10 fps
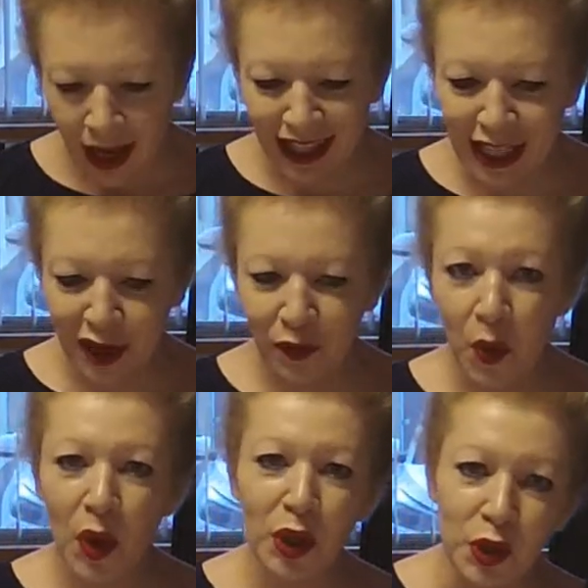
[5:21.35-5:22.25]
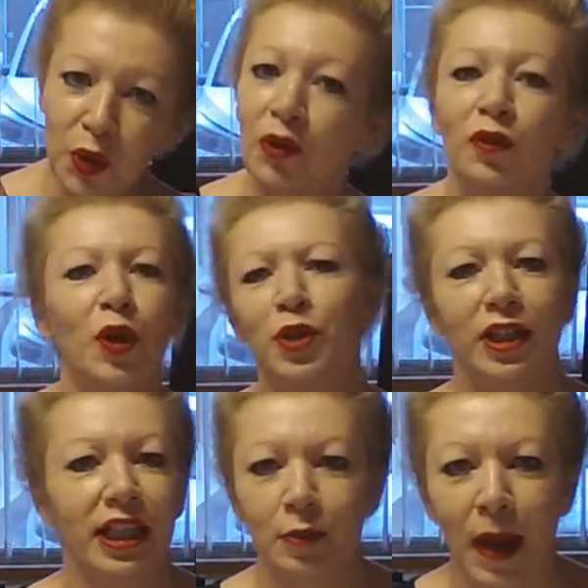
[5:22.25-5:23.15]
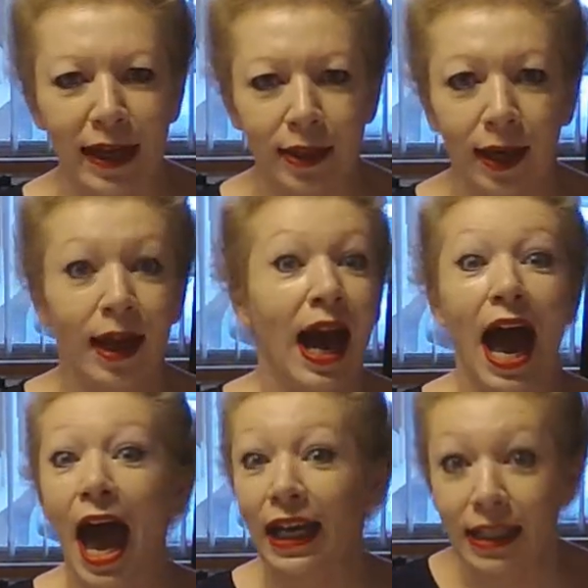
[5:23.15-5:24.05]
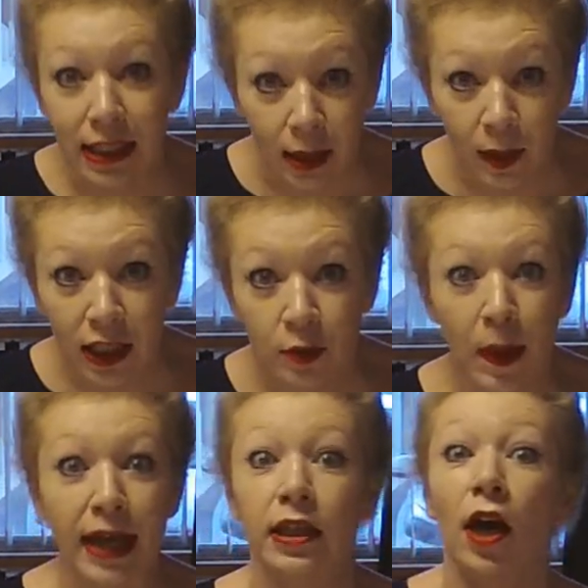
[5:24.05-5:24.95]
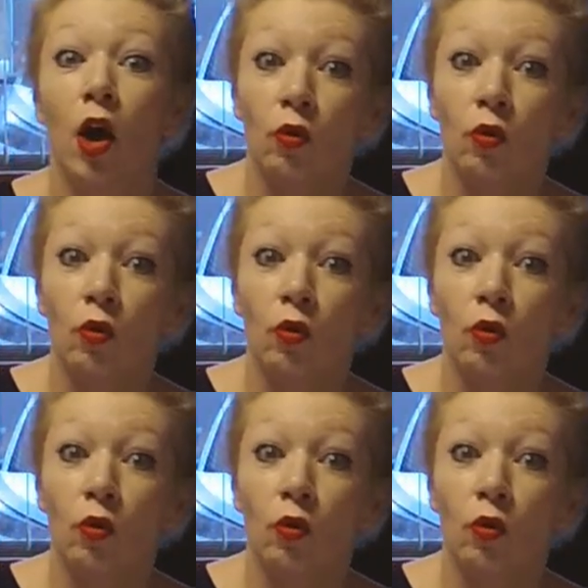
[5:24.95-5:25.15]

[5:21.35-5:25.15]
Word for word: And therefore, universities matter, academics matter,